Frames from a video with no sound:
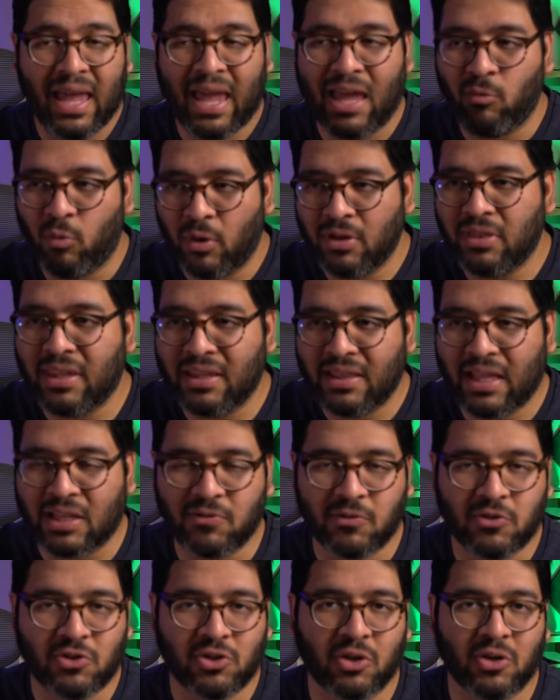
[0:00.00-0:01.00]
And one thing
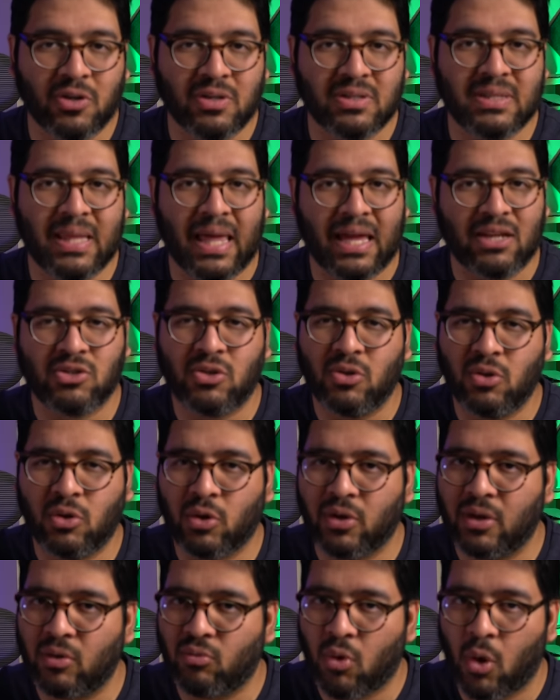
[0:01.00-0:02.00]
that's for sure is that
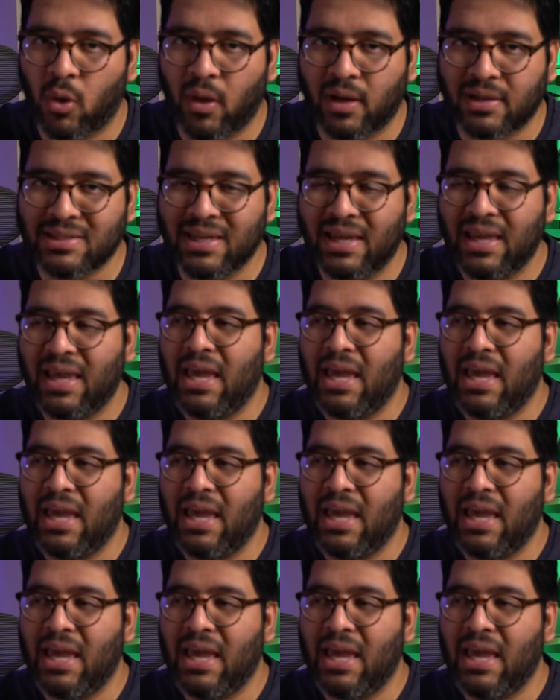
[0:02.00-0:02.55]
Tudor and Rolex